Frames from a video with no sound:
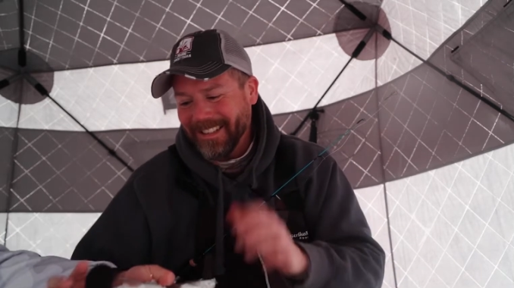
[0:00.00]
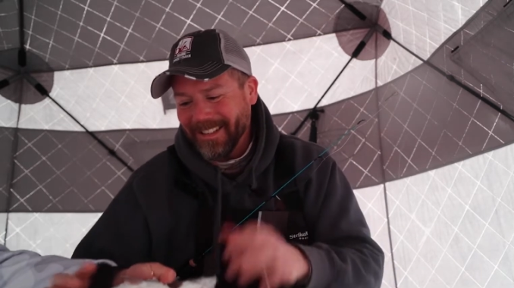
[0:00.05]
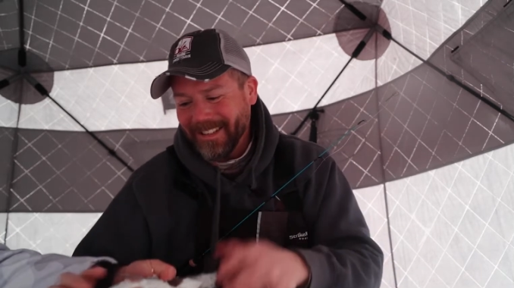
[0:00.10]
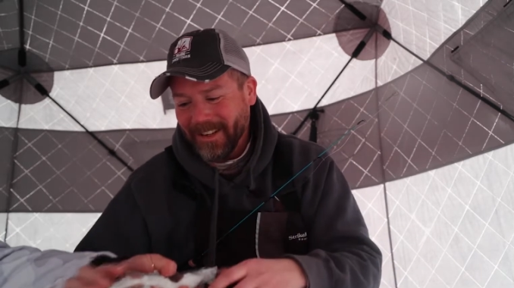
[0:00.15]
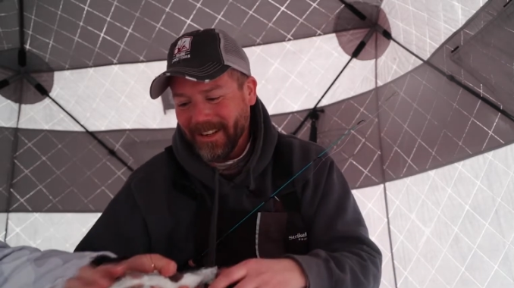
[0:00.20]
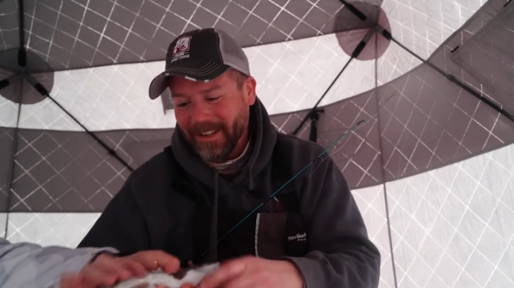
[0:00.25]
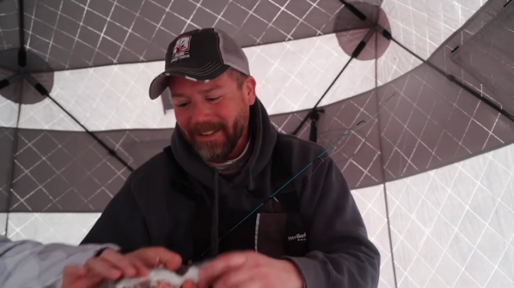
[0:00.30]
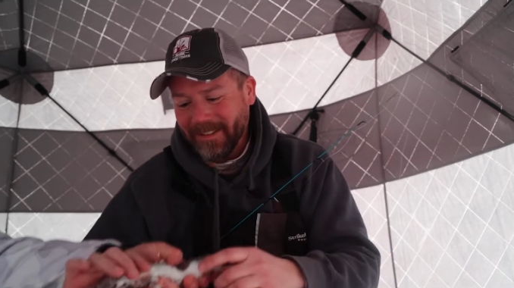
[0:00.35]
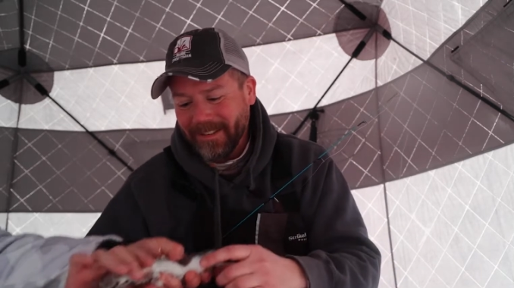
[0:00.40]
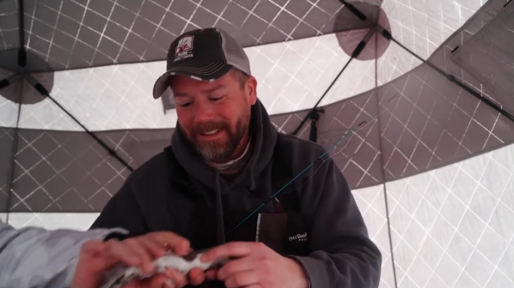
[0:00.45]

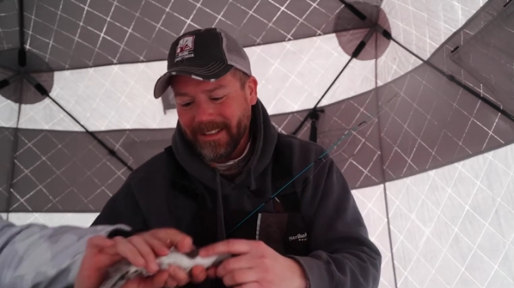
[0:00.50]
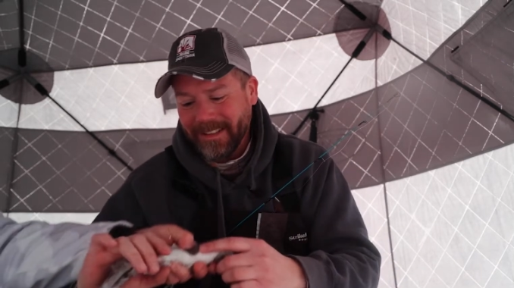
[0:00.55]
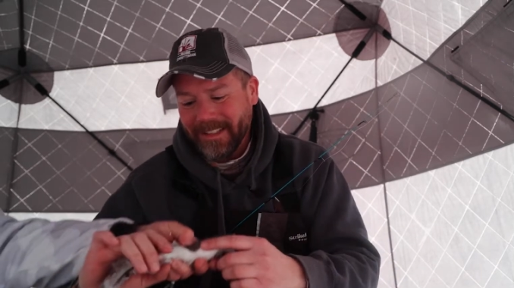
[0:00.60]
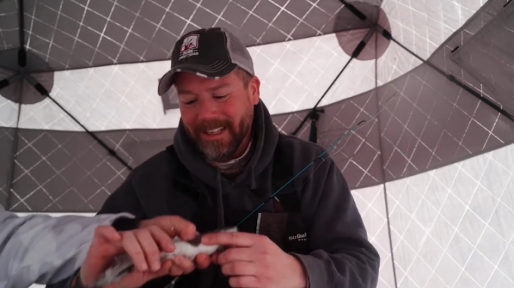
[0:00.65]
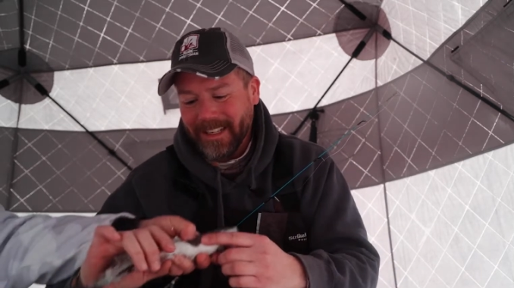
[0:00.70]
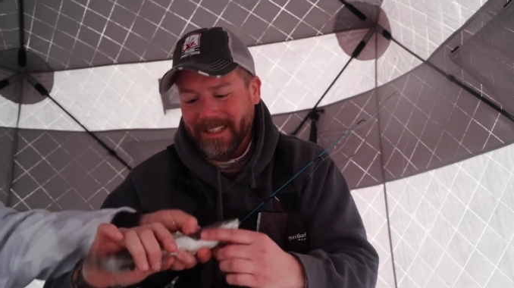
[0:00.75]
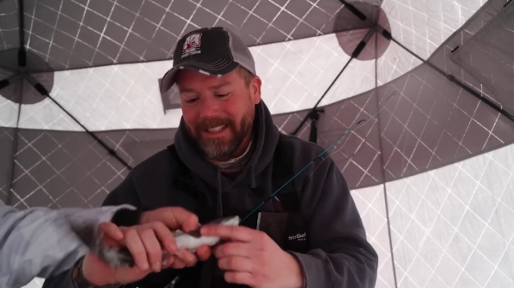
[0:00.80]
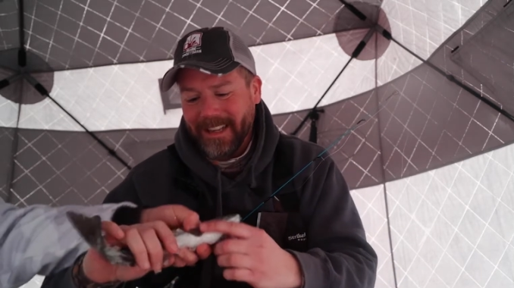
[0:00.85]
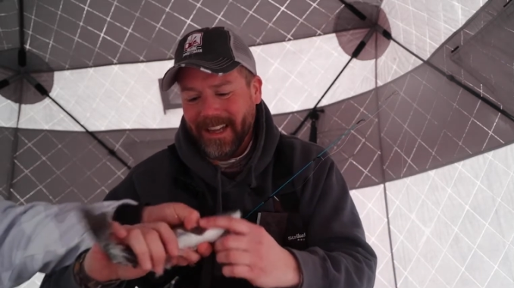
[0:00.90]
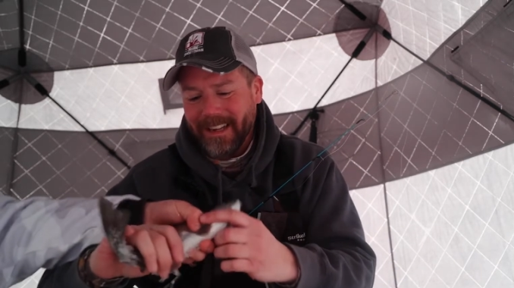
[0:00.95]
so
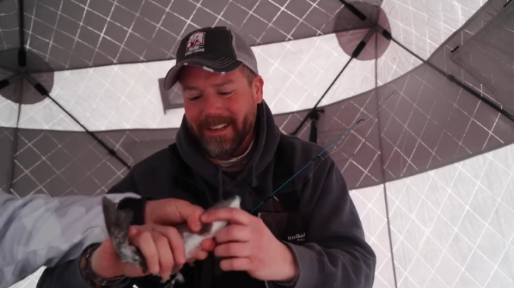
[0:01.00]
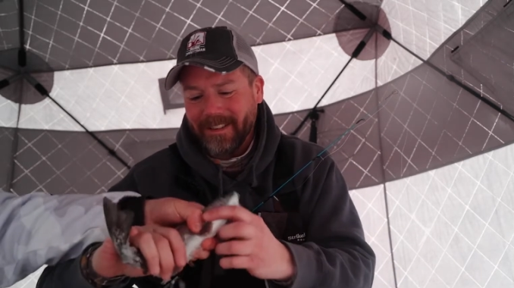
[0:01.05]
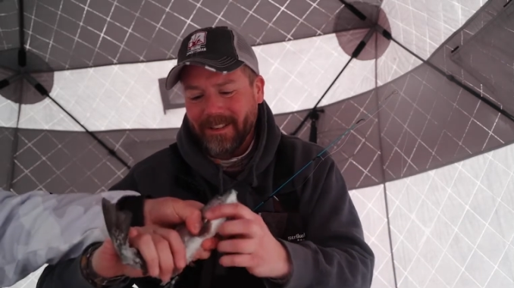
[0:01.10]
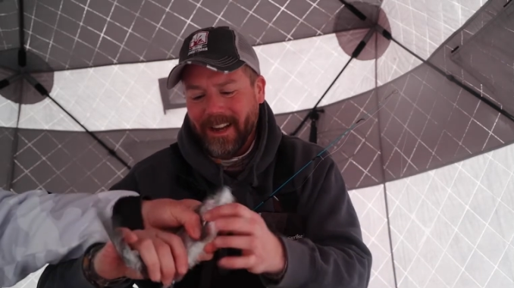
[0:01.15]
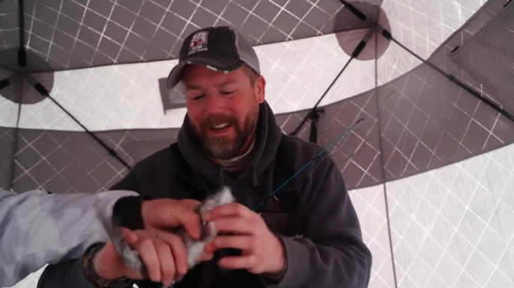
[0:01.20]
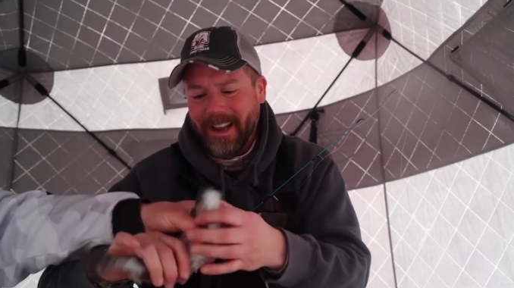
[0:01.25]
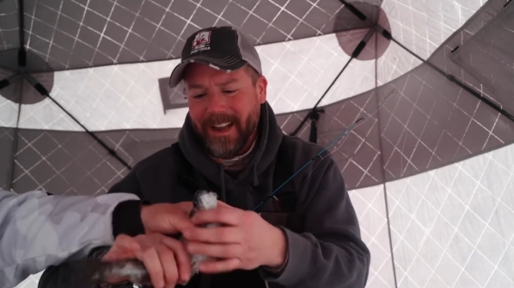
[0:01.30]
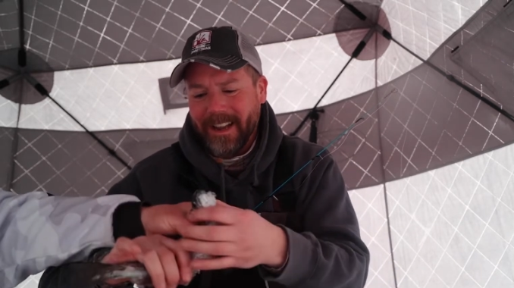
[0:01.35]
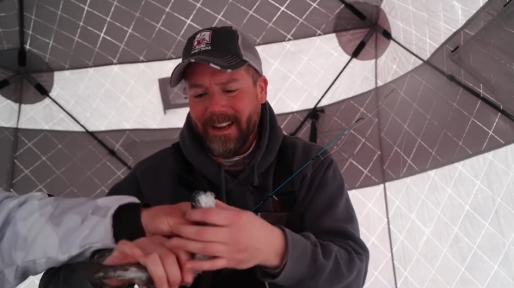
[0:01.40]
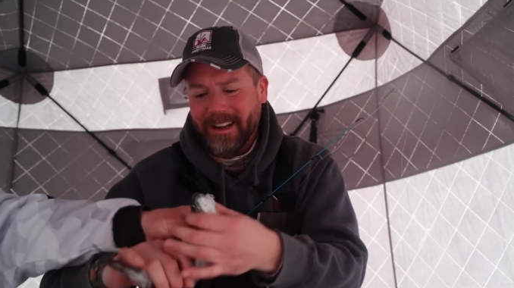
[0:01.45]
he's not a
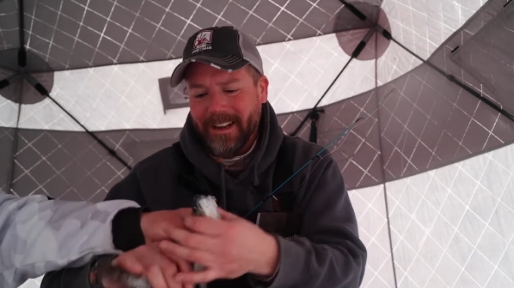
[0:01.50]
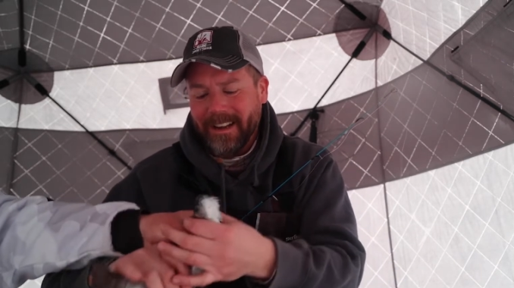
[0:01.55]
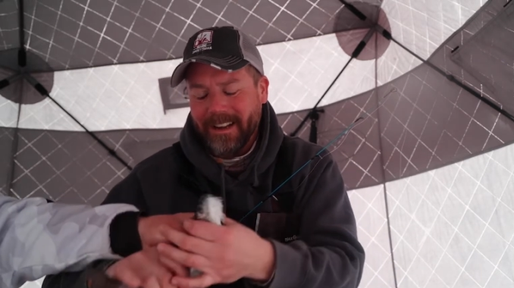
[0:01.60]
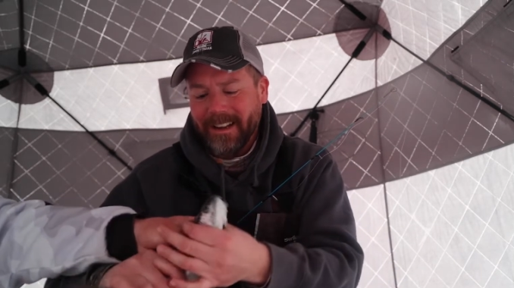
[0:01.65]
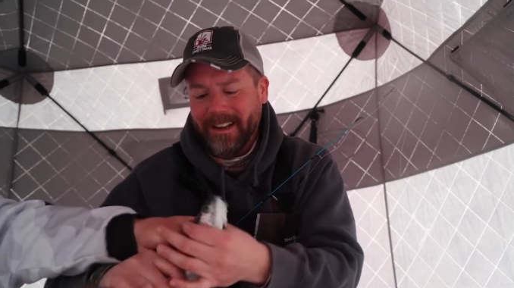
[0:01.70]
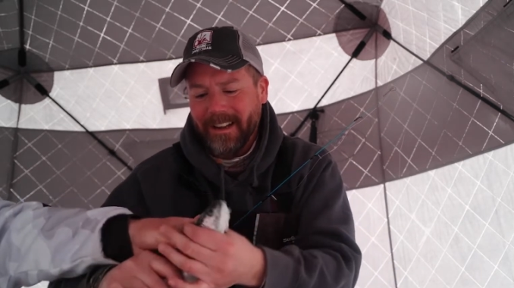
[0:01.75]
giant,